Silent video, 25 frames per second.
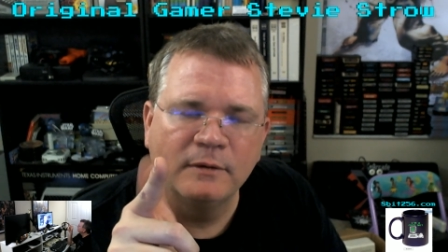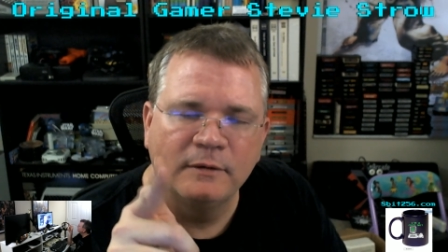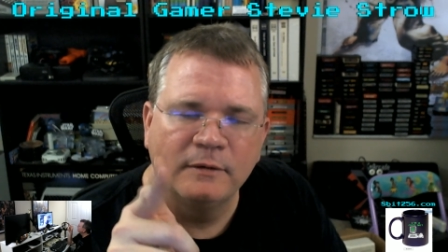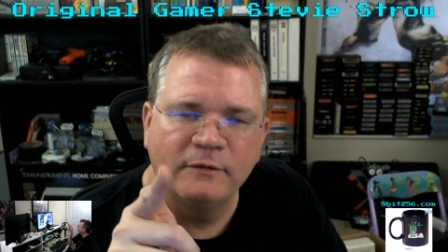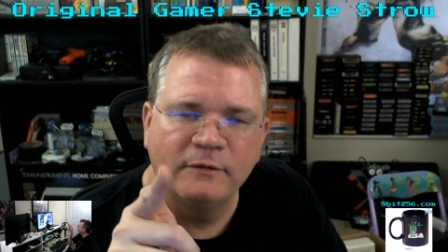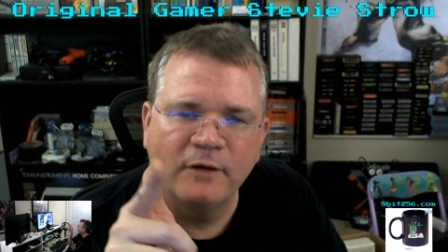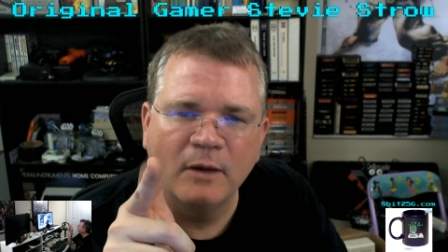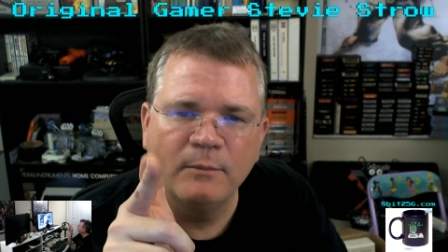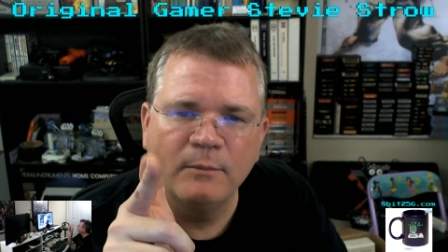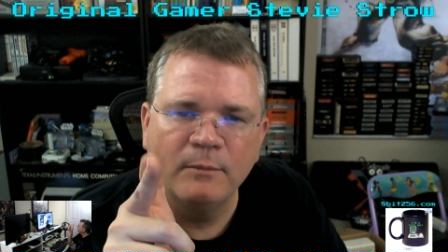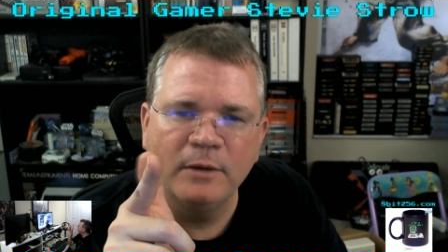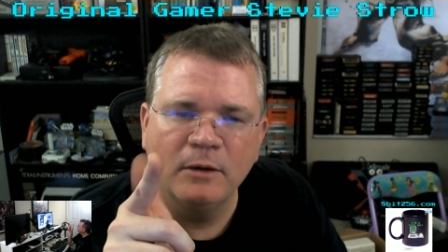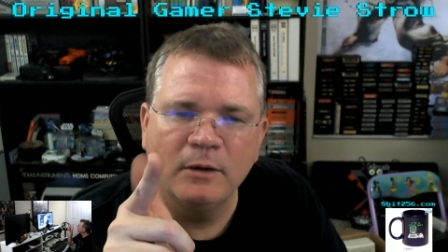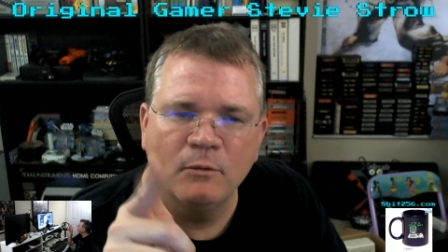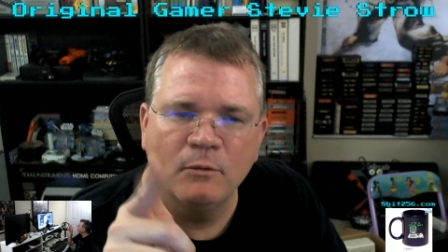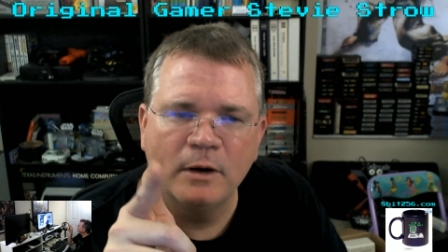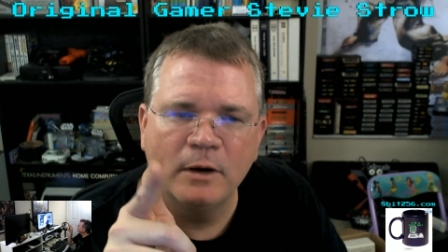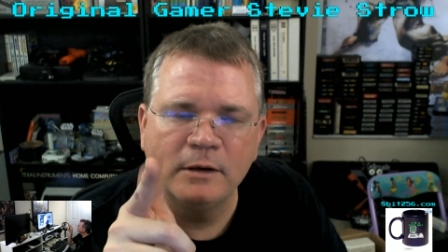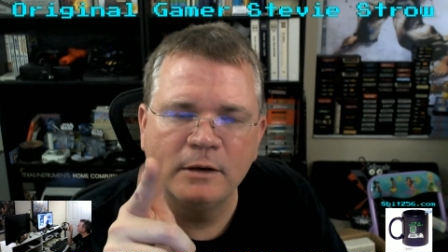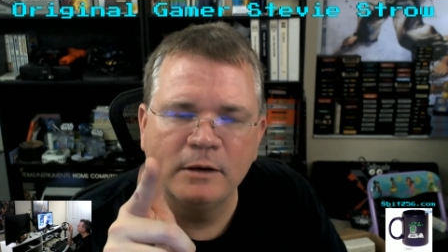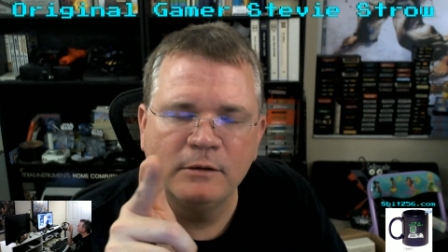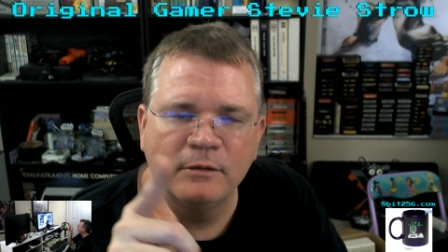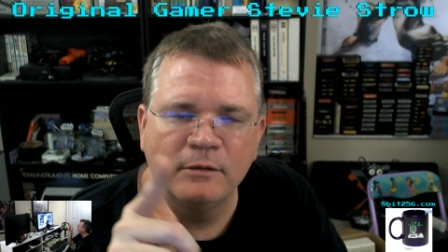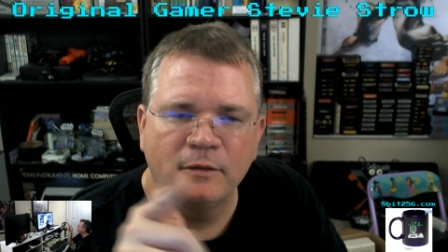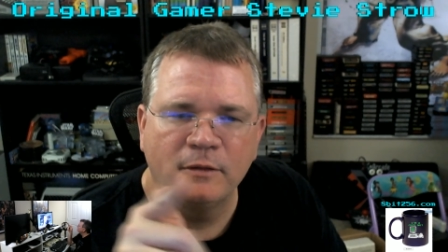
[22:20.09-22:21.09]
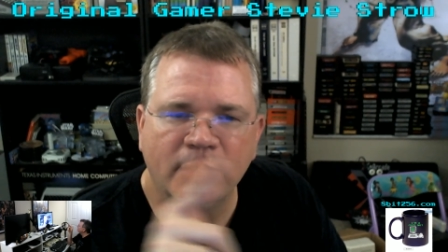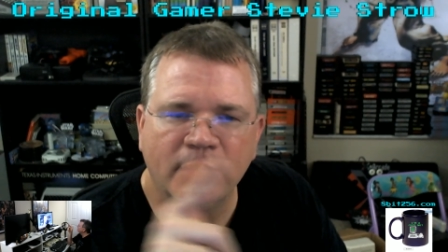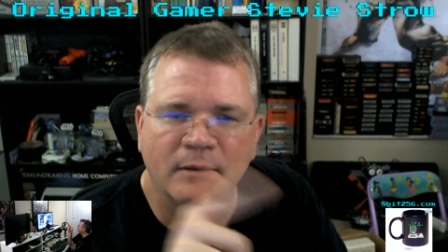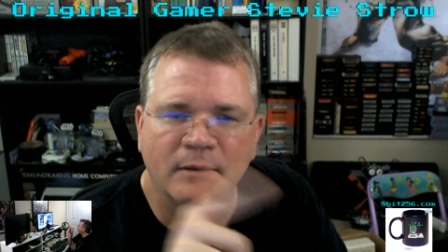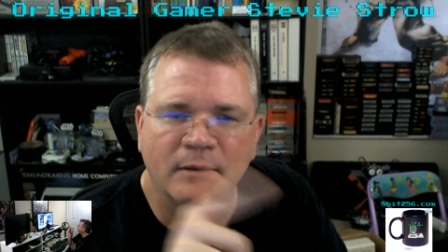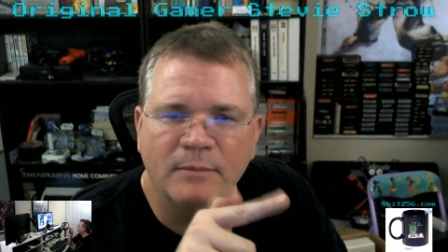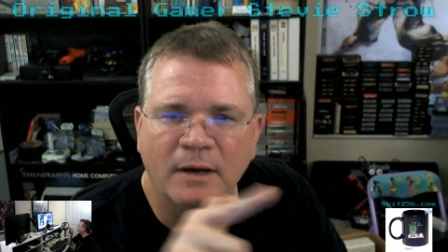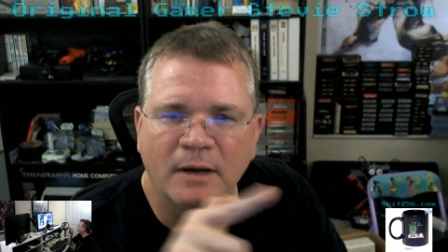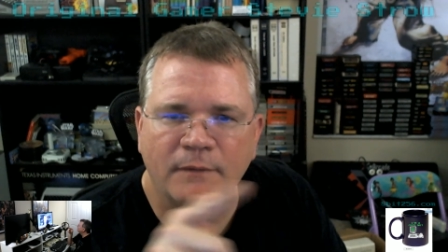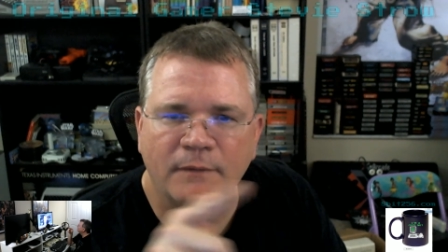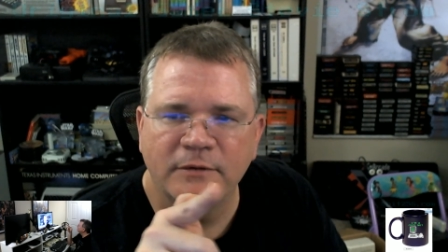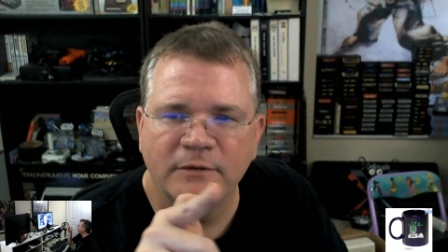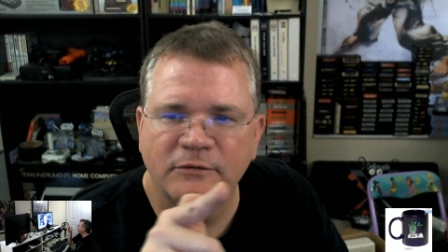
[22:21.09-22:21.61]
Tell me what you think
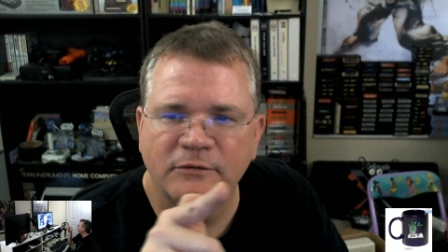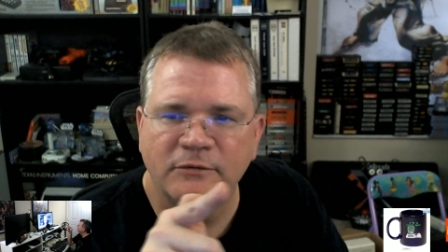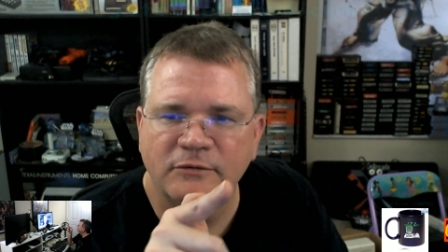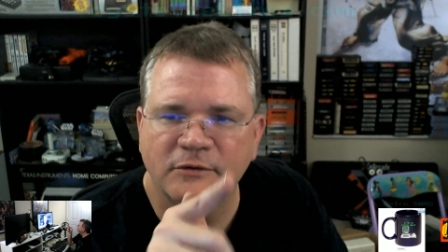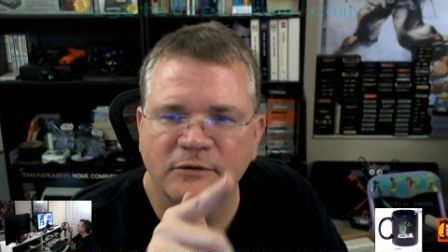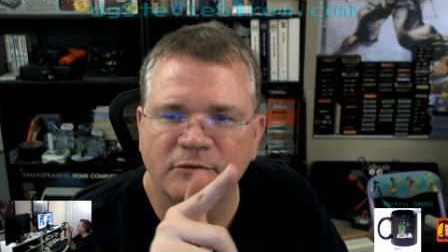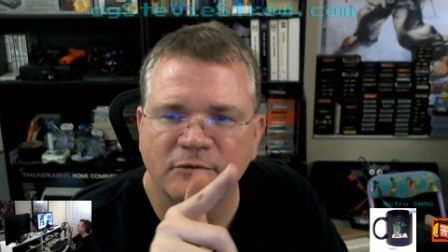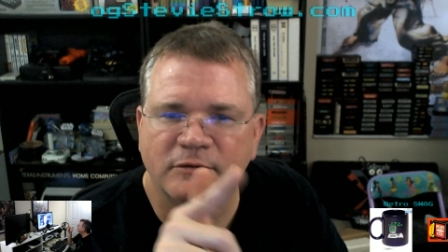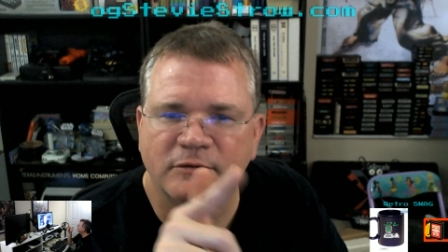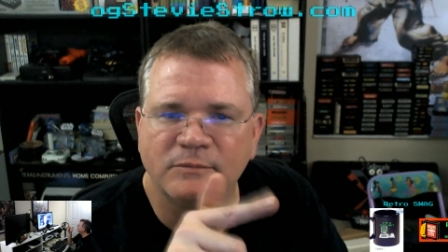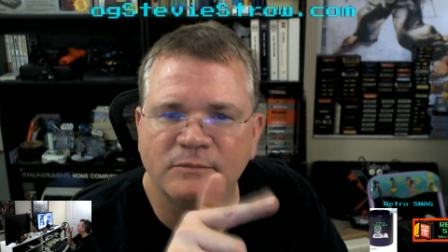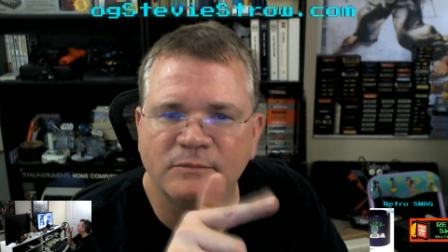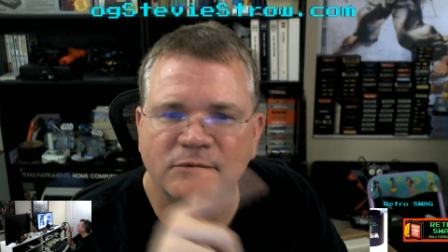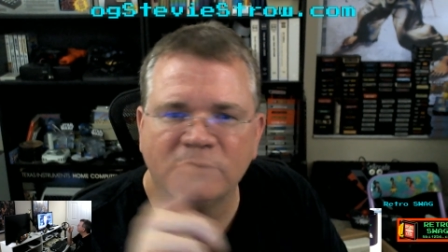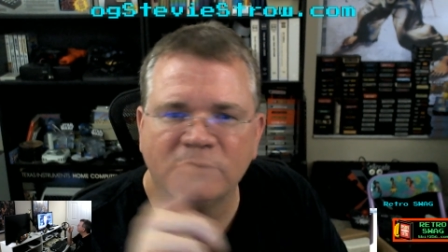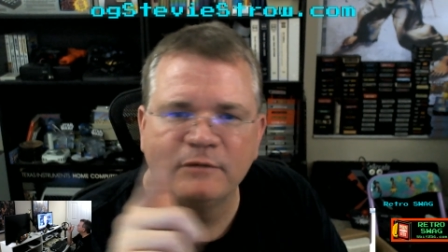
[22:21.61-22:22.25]
about these systems,